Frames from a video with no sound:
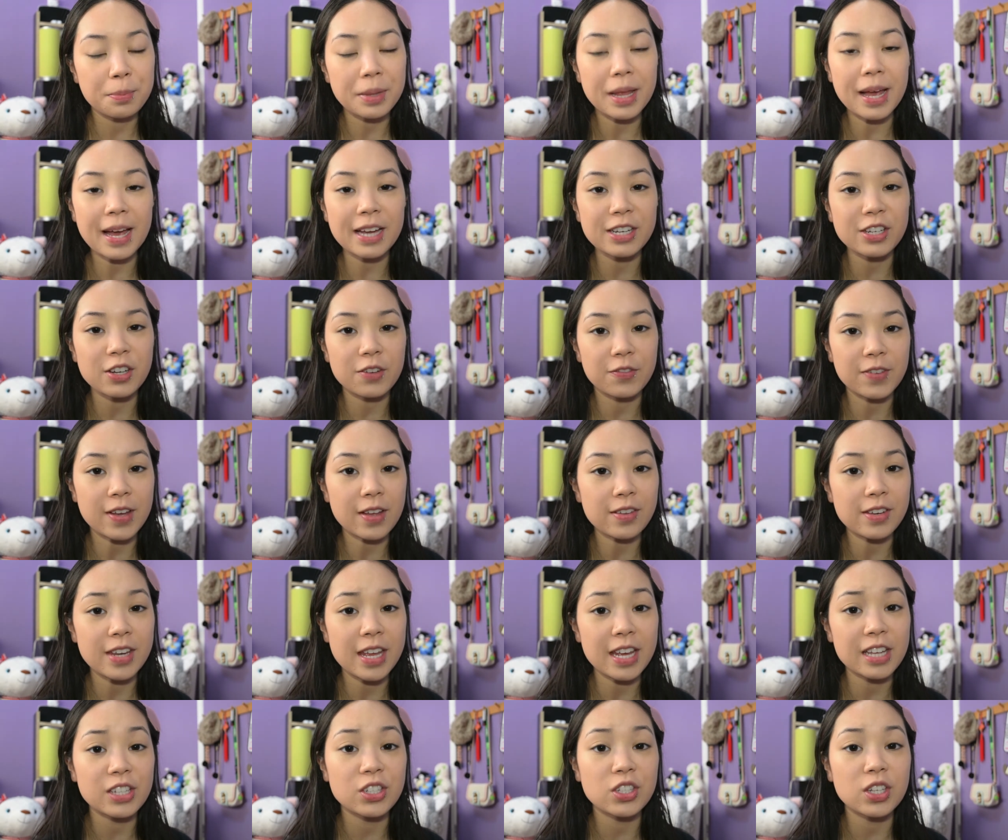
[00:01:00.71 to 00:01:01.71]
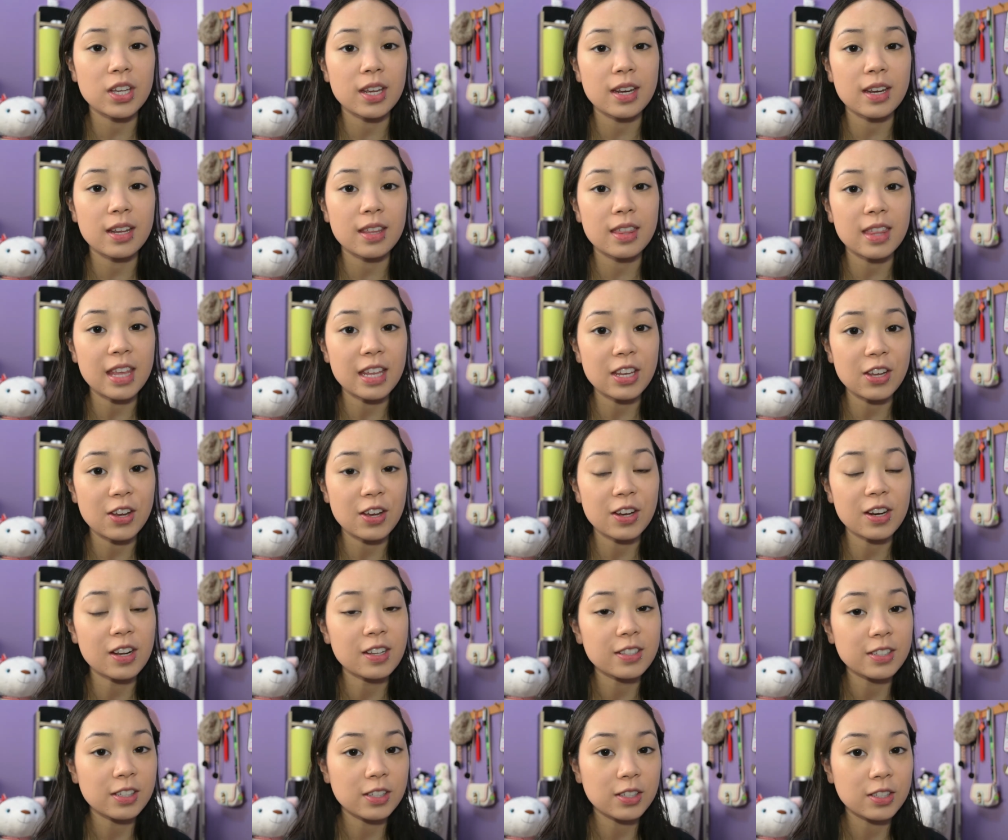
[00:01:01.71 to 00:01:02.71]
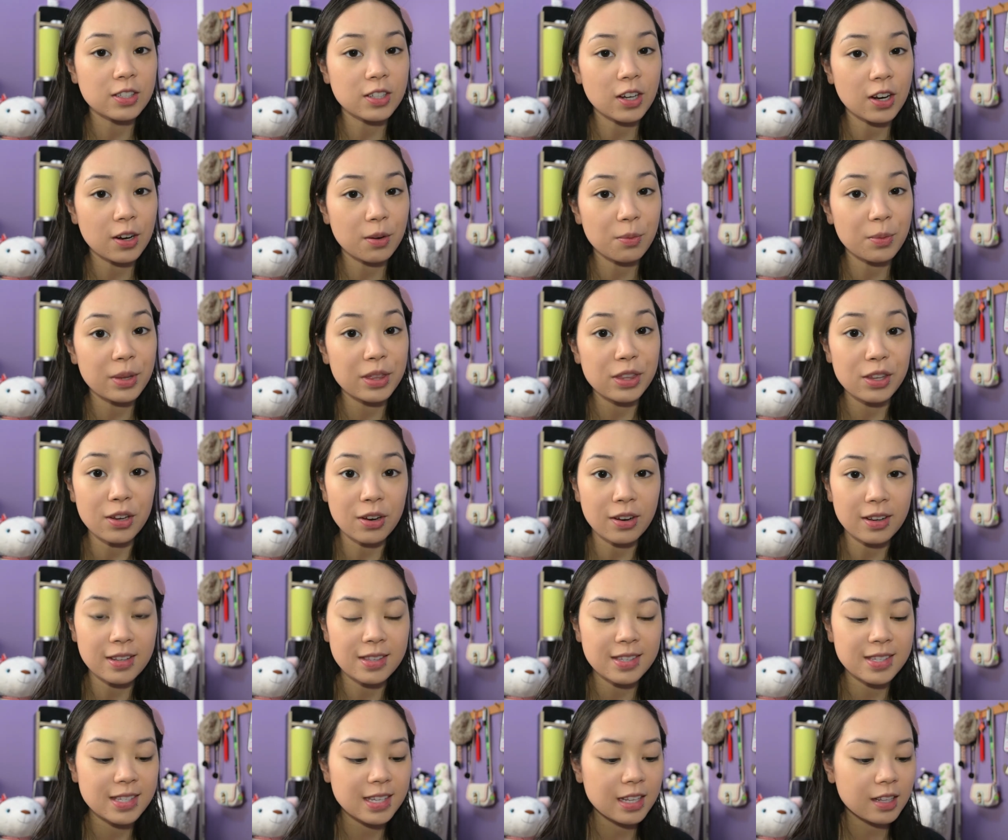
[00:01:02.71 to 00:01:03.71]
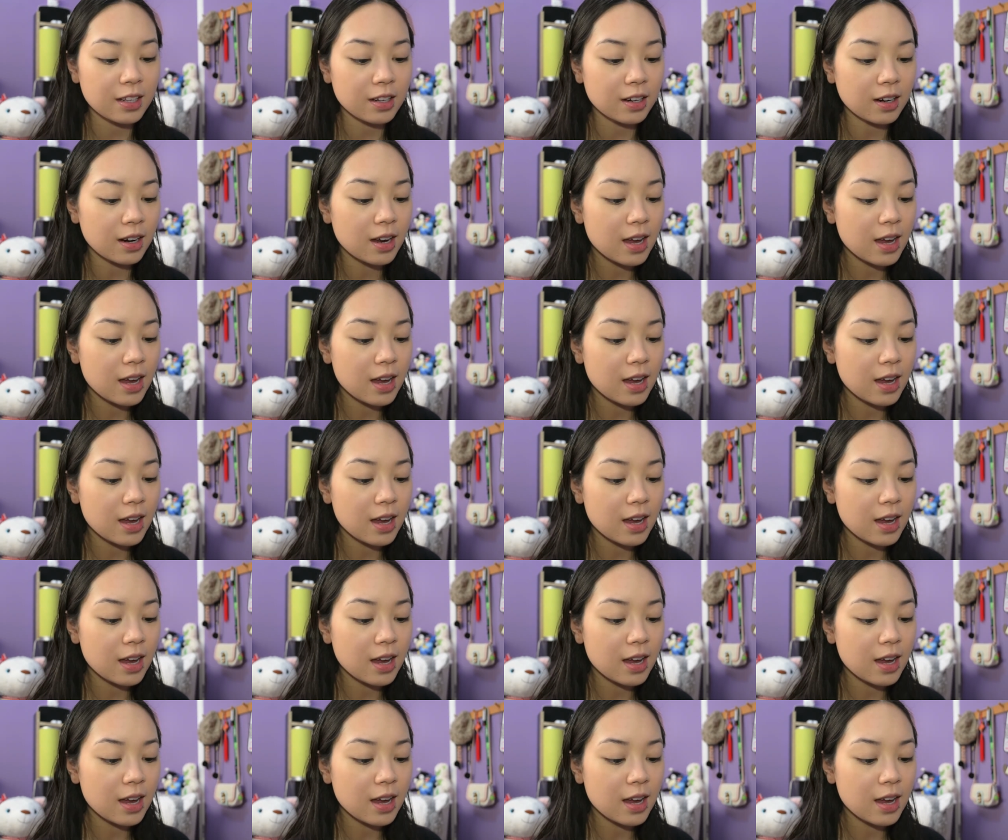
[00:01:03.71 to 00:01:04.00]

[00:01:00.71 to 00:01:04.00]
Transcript: applied your foundation, then you can also start with your concealer.